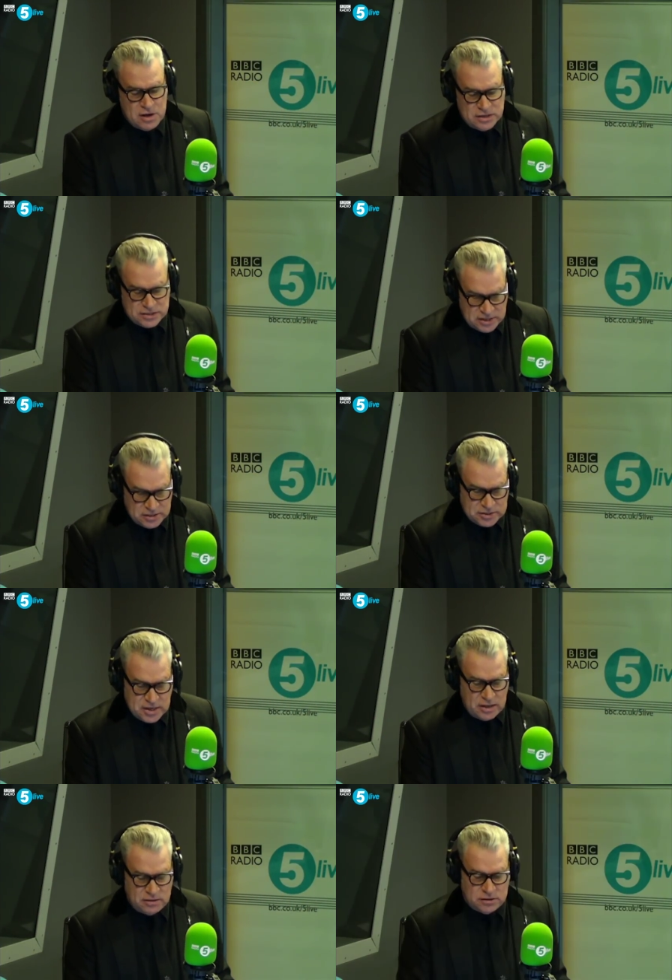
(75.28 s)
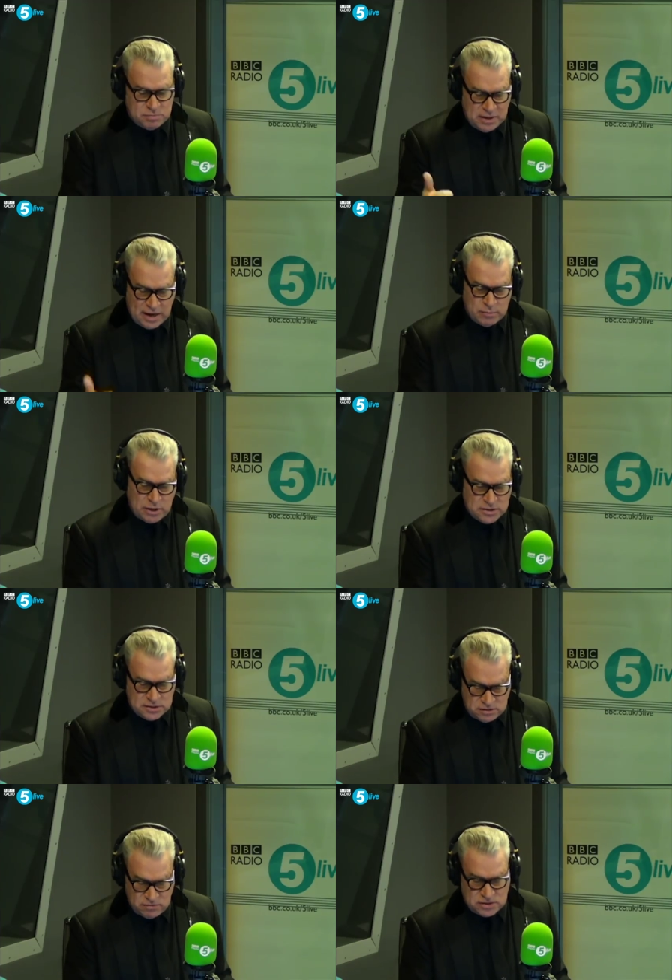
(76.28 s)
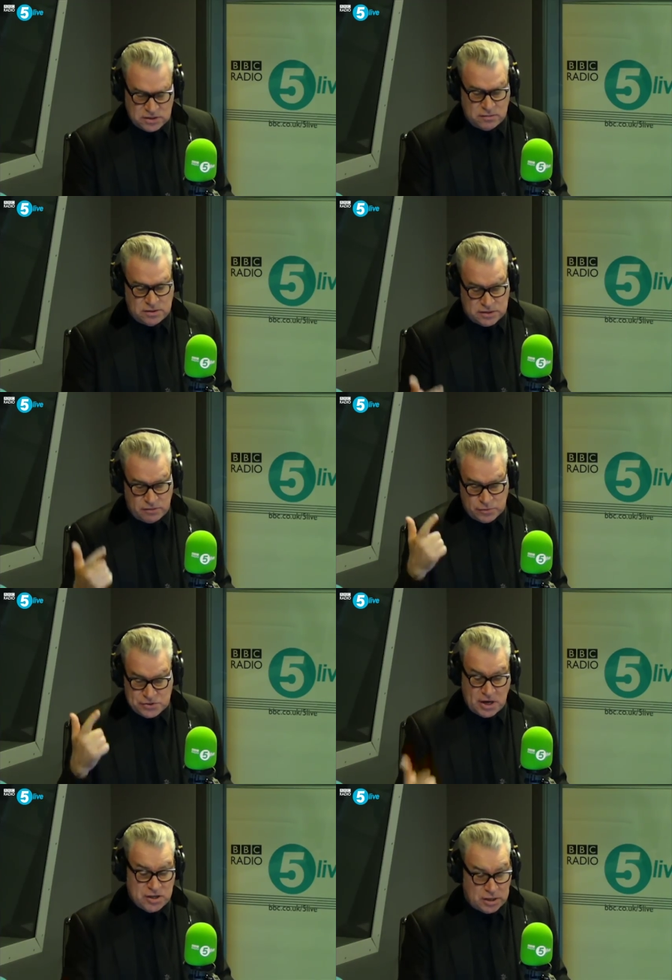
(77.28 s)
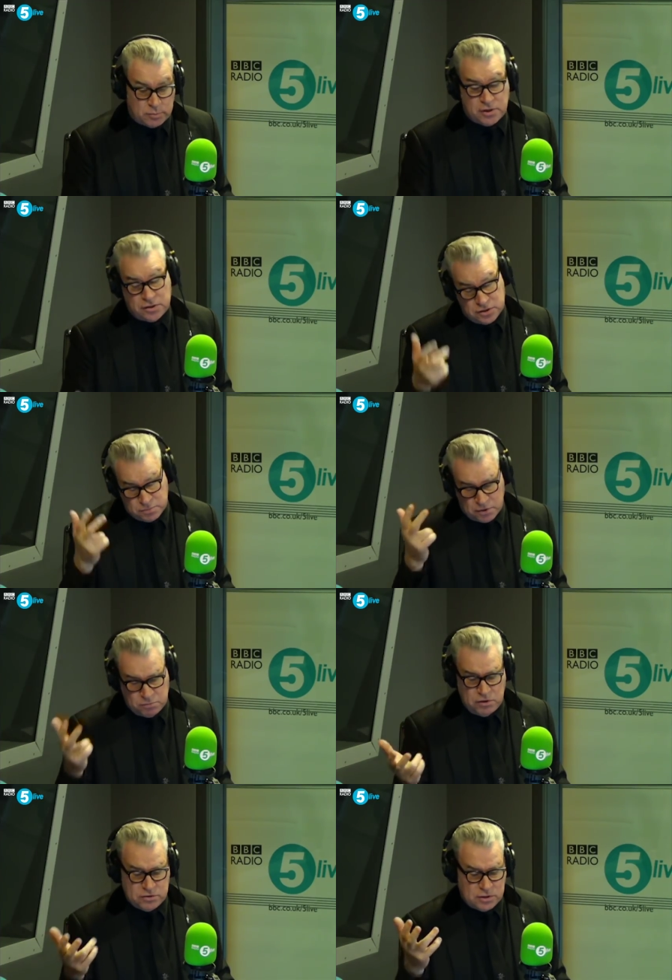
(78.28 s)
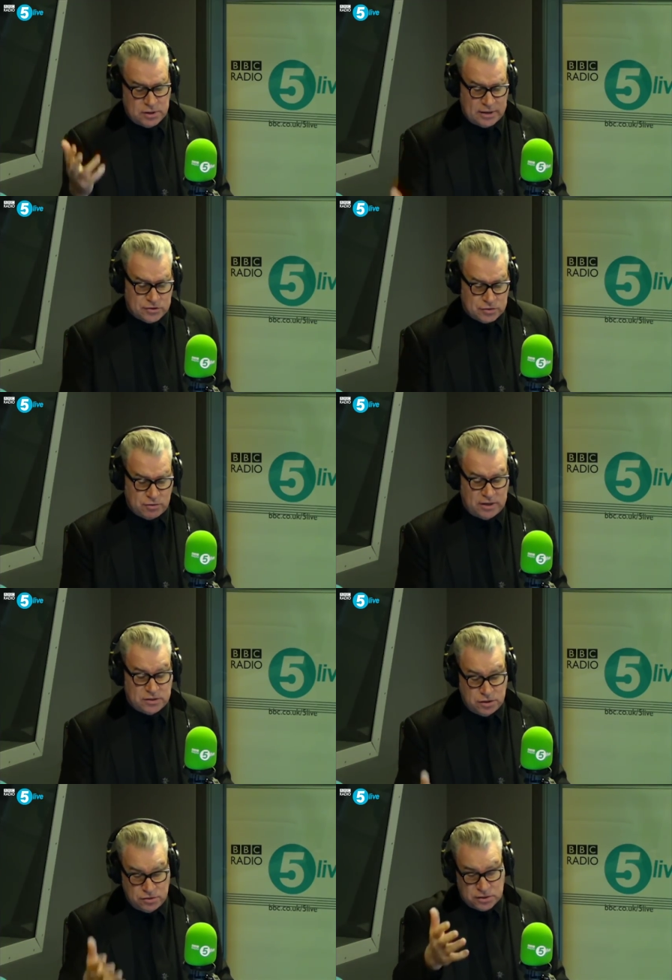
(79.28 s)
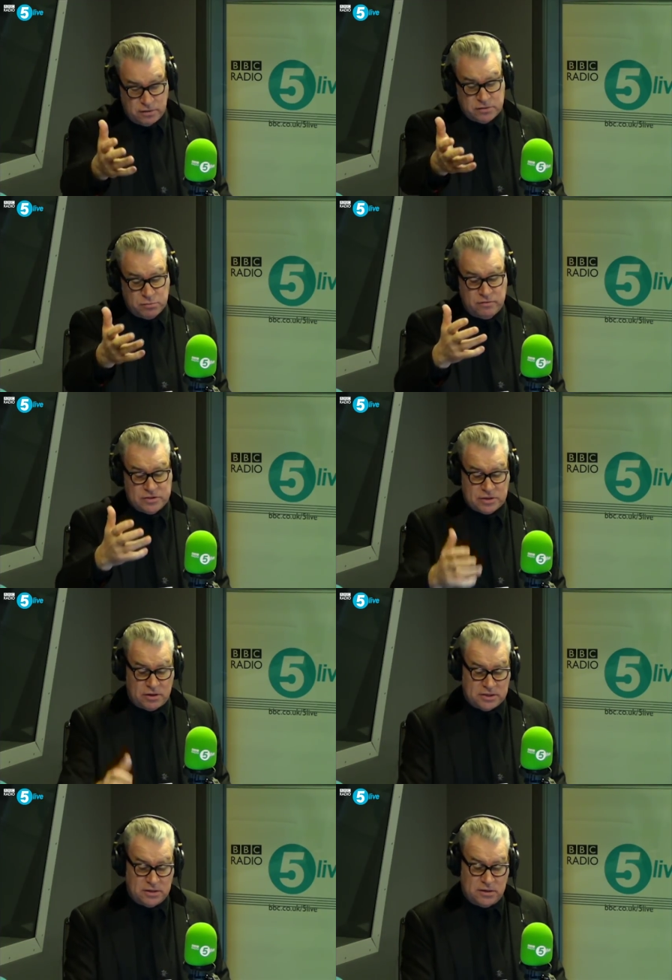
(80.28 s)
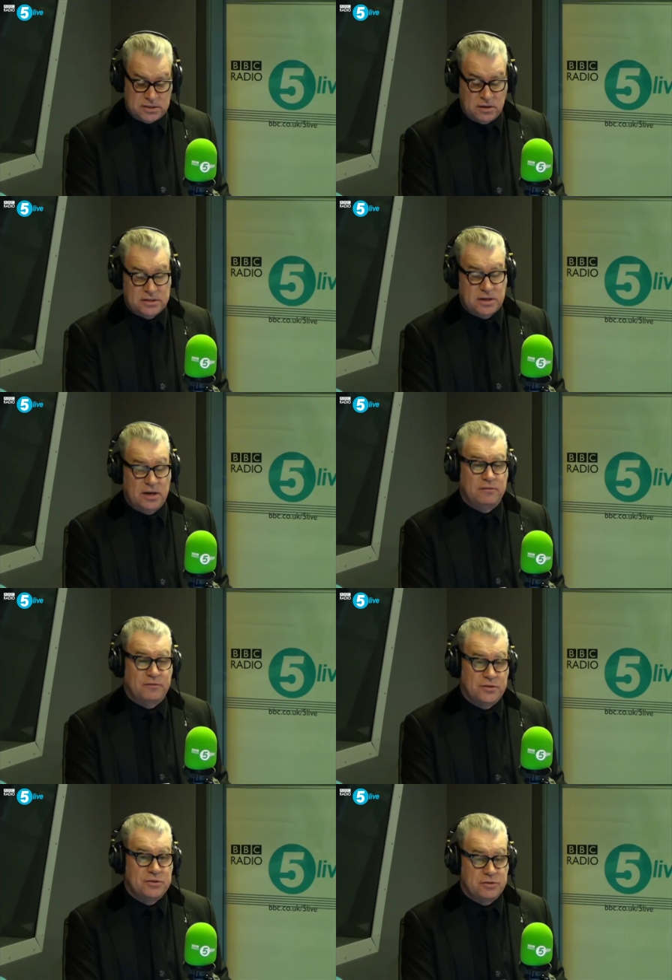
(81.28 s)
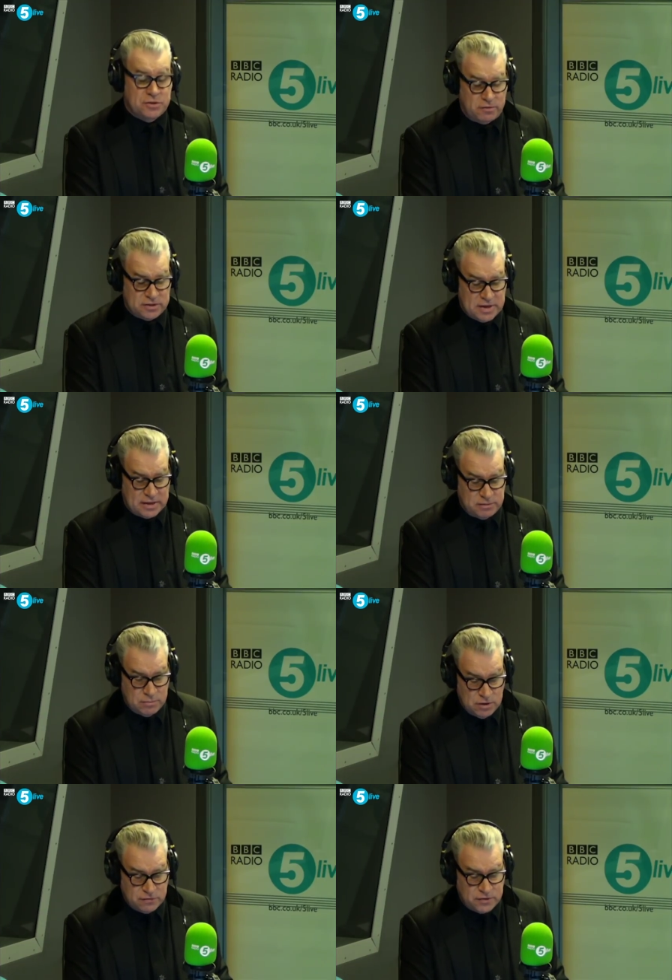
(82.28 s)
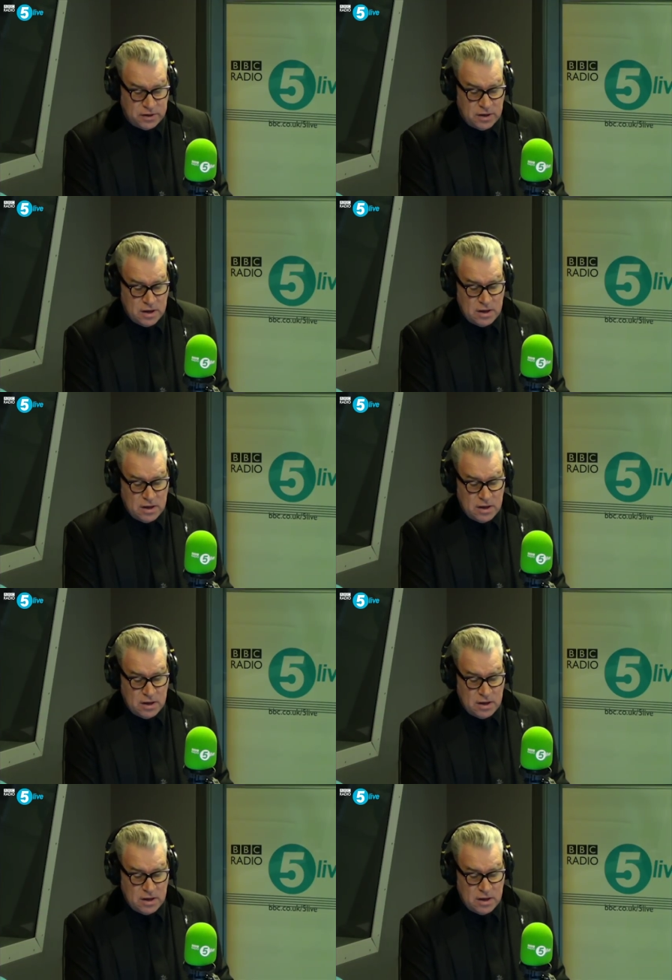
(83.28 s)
Since then, there's been animated TV series, several stage adaptations, both musical and straight, a new series of movies starting in 1998, the first two starring Eddie Murphy,